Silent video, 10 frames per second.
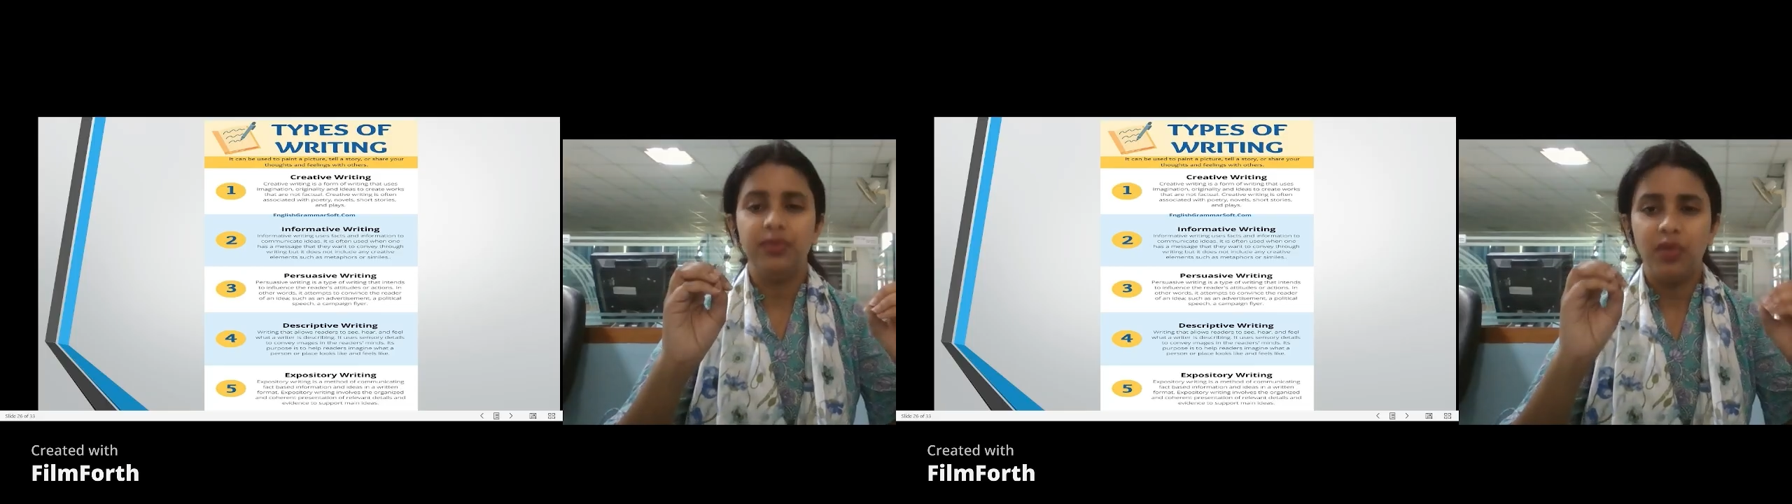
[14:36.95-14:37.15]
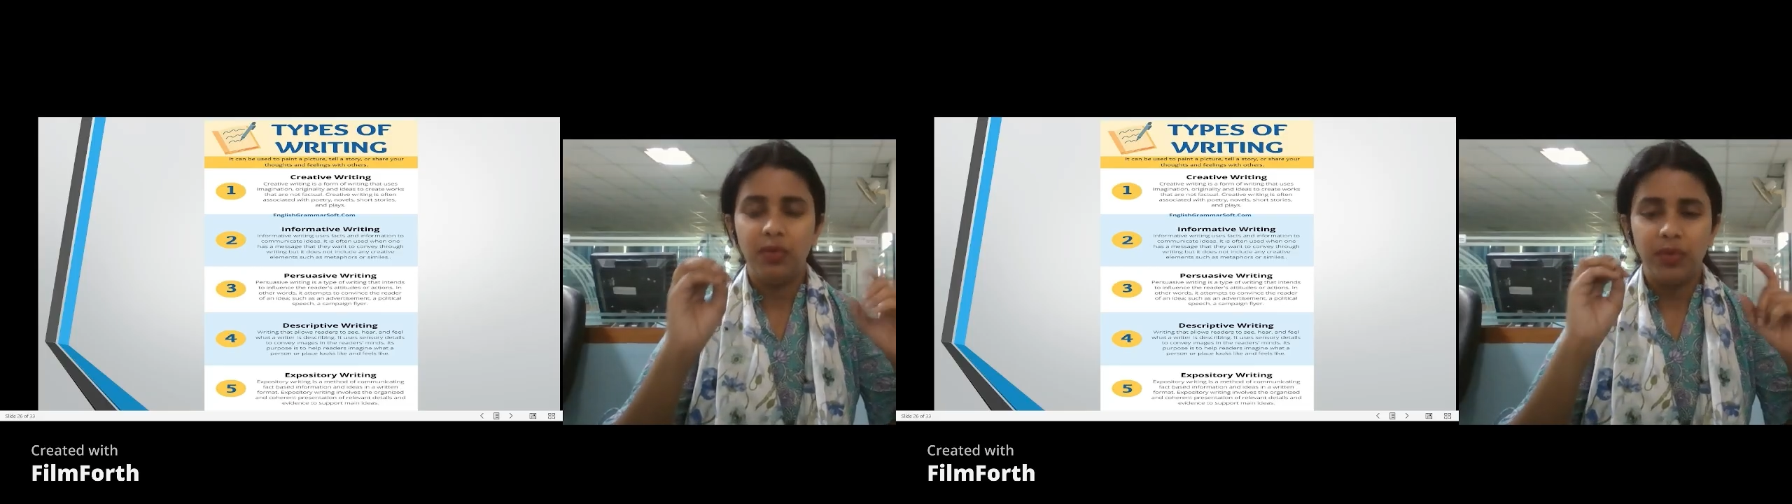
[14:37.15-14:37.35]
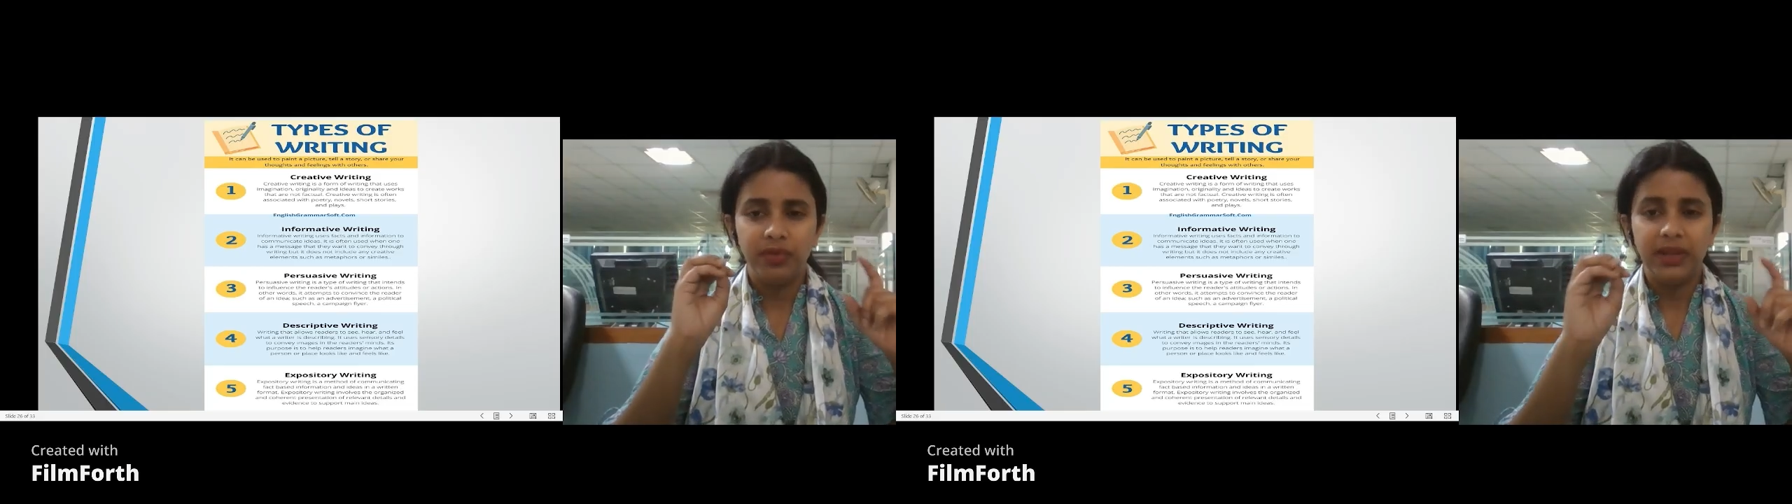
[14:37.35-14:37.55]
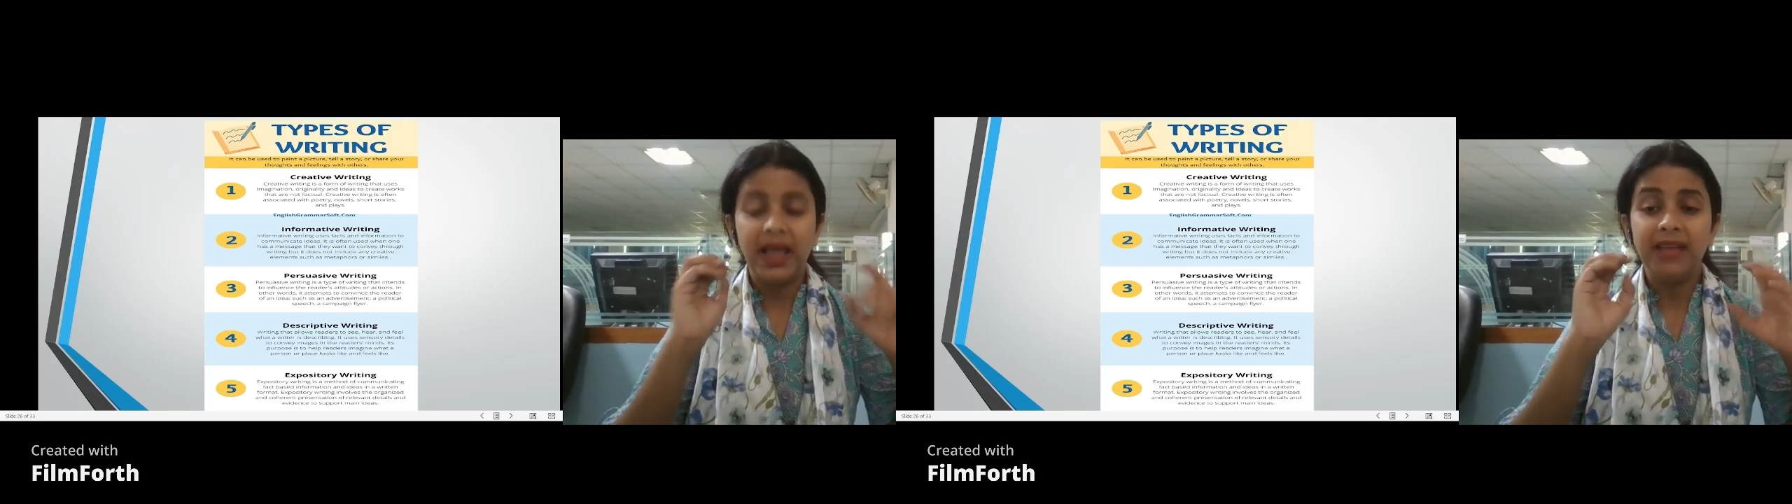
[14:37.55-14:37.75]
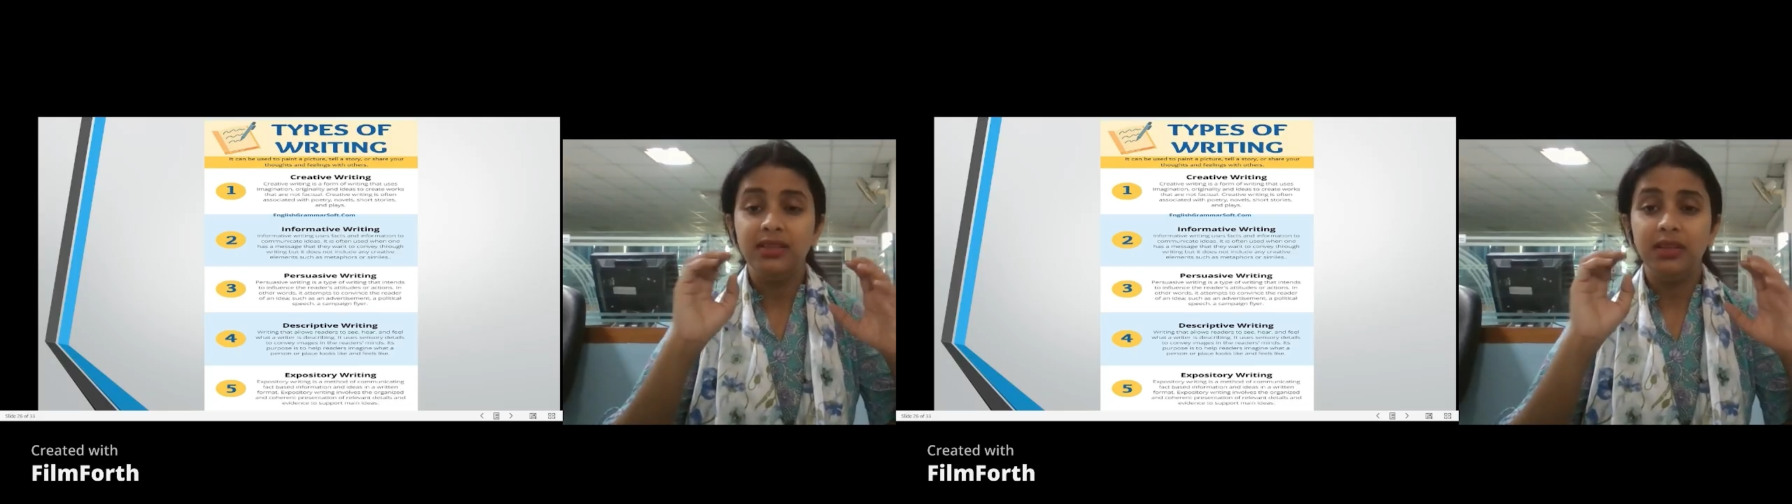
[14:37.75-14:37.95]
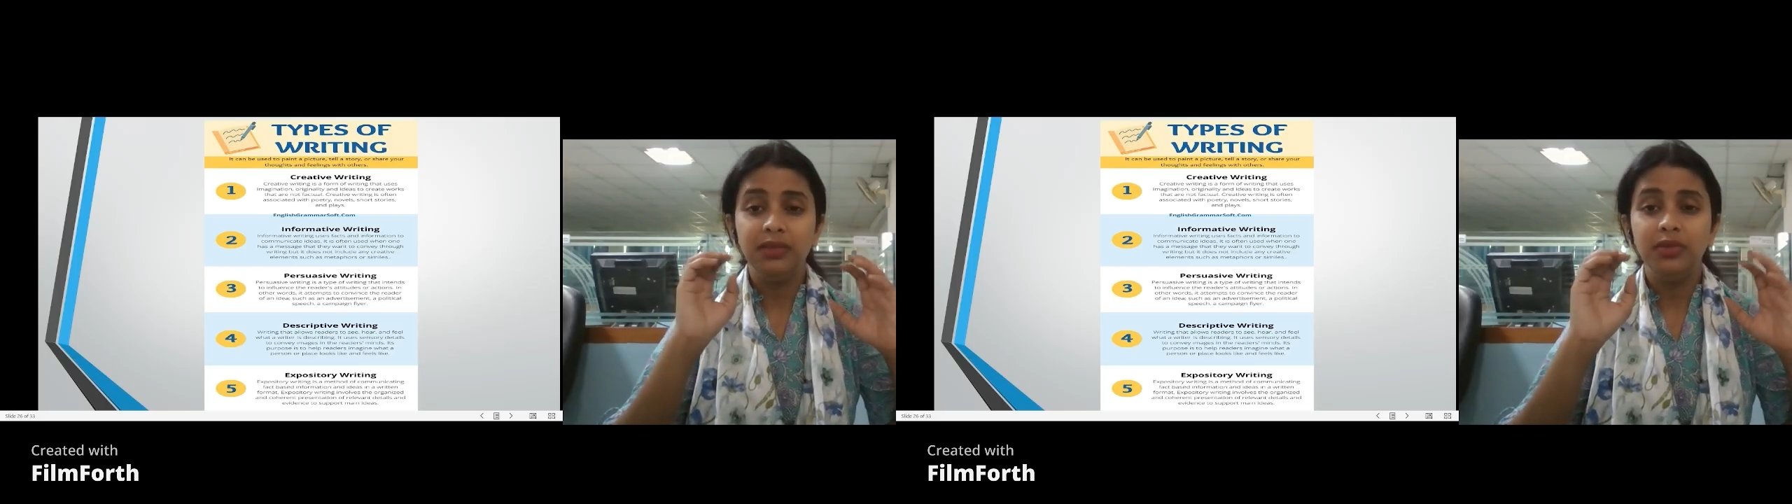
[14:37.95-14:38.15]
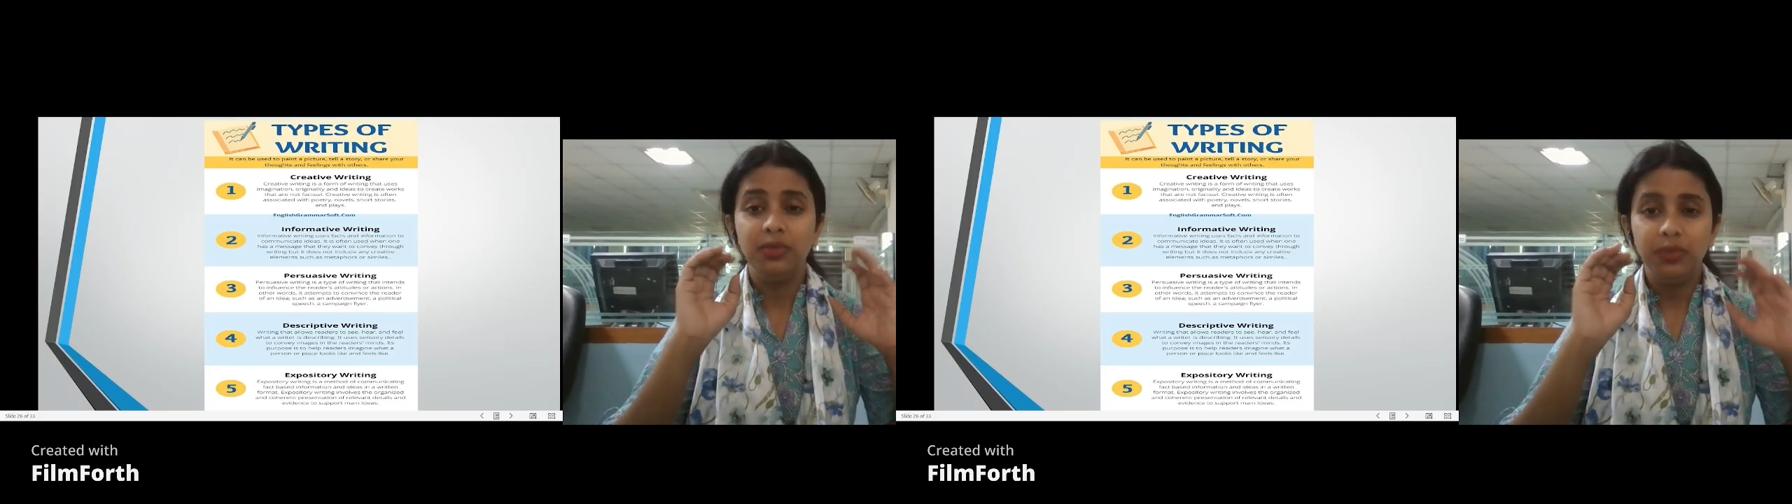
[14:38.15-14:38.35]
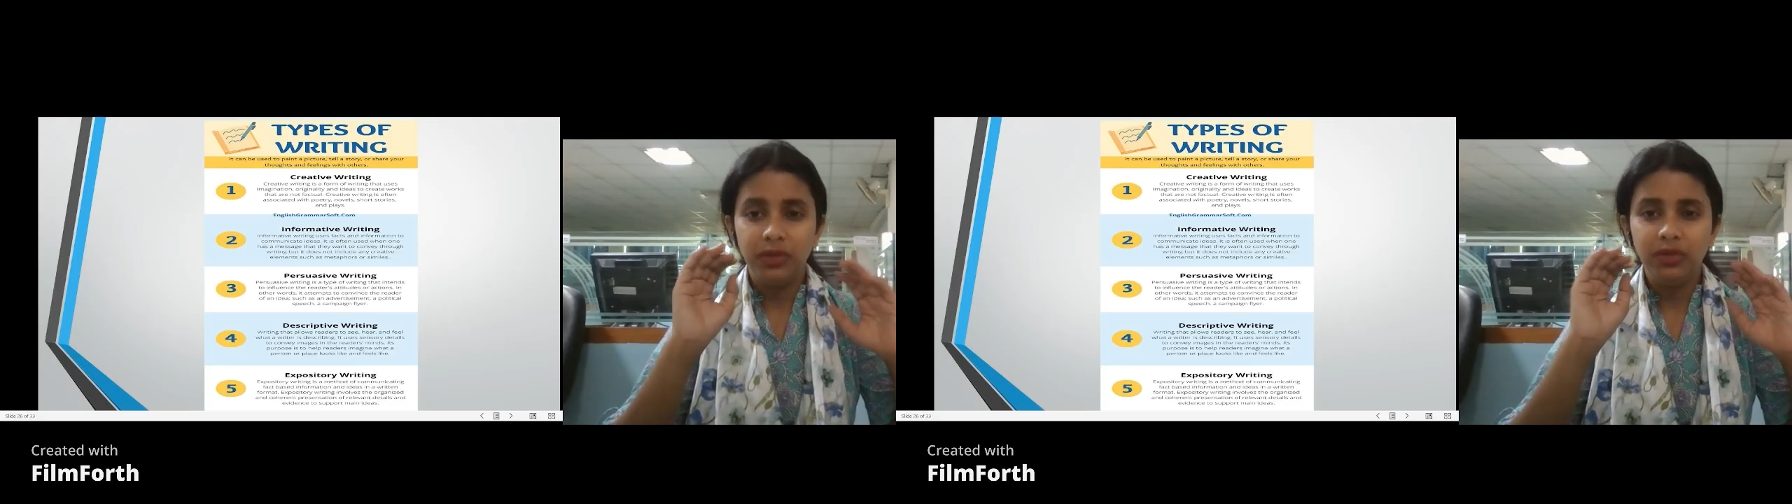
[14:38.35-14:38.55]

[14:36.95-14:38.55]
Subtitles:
form of data, and you